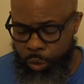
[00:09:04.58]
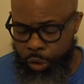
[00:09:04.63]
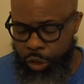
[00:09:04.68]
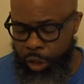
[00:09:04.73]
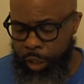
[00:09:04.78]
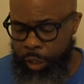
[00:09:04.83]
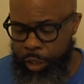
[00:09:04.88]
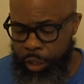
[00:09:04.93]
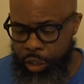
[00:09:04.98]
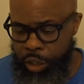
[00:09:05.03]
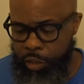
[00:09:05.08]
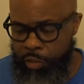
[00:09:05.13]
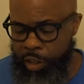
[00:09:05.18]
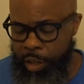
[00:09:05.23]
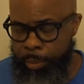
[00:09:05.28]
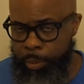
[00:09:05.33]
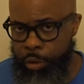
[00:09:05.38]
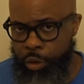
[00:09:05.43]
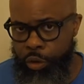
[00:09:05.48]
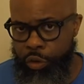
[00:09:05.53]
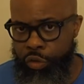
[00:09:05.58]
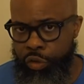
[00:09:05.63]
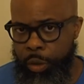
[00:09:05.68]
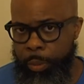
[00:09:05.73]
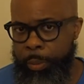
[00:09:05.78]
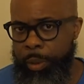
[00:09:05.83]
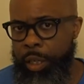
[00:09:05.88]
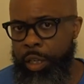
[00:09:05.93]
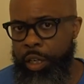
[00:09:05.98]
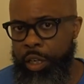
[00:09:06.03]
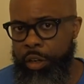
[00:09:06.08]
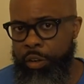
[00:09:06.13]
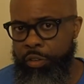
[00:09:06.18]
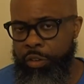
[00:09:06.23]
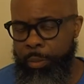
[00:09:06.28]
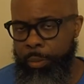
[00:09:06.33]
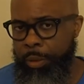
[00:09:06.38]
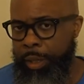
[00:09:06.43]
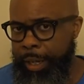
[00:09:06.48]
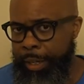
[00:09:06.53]
change if I move
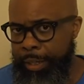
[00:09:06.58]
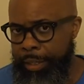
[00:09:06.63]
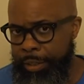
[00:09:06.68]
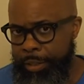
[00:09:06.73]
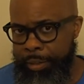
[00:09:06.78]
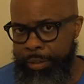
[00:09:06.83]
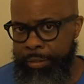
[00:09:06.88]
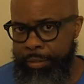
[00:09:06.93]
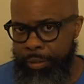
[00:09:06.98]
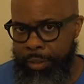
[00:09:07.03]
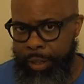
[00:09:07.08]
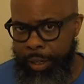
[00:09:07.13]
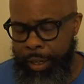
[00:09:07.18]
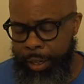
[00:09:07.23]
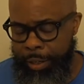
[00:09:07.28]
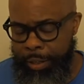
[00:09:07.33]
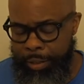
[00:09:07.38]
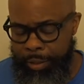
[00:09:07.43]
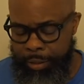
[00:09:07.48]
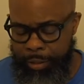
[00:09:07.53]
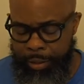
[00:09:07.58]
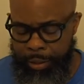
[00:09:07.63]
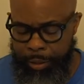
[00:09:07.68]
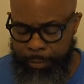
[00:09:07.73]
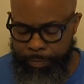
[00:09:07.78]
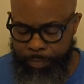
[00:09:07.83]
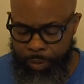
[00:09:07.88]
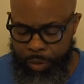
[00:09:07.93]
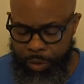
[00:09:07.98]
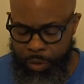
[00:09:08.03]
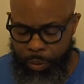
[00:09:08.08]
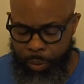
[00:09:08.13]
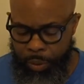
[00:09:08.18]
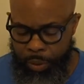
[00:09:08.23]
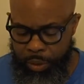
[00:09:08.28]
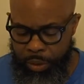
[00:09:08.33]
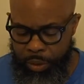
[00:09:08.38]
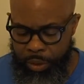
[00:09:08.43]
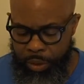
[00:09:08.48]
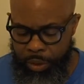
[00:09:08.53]
from light to light
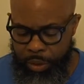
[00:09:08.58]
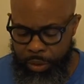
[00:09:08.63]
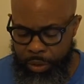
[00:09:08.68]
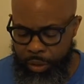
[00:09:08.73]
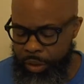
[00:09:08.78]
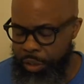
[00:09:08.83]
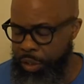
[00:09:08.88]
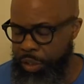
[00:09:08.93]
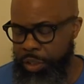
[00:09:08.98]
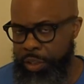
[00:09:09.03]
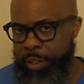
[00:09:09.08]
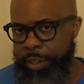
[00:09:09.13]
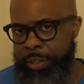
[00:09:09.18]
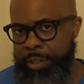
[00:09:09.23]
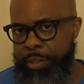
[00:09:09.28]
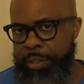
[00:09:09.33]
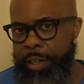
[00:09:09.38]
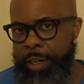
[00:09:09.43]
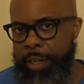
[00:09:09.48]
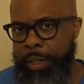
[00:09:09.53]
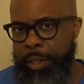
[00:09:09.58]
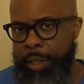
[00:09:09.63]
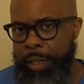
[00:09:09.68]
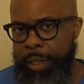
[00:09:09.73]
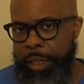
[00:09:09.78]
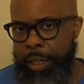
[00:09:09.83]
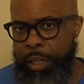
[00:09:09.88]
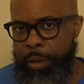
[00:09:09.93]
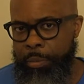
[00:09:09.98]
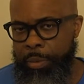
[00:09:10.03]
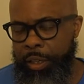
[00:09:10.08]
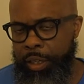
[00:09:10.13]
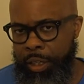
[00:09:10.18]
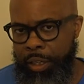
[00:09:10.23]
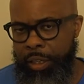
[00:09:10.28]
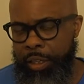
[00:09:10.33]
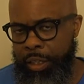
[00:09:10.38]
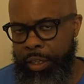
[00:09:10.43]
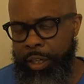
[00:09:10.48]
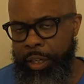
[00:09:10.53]
source to just test that. But
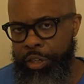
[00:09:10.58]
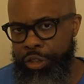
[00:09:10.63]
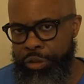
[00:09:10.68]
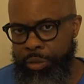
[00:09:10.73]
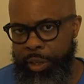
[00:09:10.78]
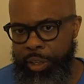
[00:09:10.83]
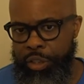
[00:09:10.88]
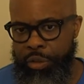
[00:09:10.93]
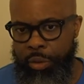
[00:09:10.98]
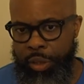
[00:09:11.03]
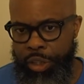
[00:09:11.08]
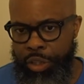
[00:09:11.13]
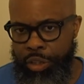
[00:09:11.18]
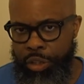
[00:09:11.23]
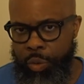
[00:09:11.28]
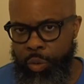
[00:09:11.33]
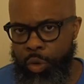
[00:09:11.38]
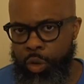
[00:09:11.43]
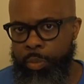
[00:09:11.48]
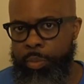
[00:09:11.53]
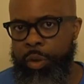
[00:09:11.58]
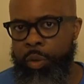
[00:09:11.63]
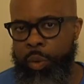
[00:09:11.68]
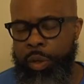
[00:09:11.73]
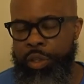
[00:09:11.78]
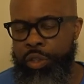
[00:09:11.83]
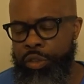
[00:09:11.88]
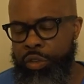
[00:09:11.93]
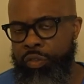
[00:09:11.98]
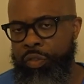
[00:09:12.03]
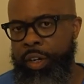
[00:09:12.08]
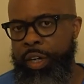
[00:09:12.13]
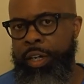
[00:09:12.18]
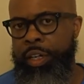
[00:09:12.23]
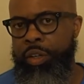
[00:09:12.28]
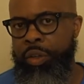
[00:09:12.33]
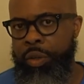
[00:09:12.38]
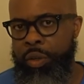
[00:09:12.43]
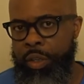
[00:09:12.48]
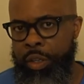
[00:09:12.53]
again, the contrast ratio won't be what you'll
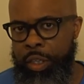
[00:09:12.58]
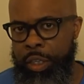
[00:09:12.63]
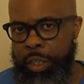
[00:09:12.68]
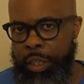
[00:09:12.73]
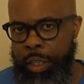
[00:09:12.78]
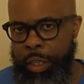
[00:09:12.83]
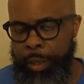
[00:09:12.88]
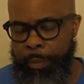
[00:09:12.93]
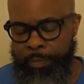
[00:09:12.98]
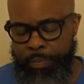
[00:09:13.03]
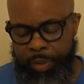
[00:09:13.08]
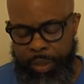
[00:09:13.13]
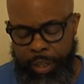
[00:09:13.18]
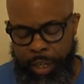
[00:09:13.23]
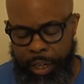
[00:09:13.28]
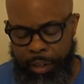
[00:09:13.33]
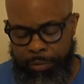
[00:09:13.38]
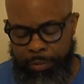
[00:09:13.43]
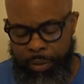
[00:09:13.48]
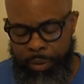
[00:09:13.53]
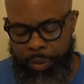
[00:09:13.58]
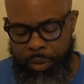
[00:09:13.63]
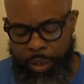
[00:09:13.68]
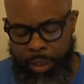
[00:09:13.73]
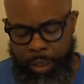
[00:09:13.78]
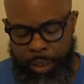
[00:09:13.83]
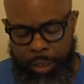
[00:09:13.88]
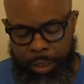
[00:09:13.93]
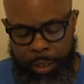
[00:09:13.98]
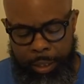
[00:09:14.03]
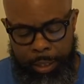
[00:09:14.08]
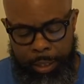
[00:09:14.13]
find on the iPhone X.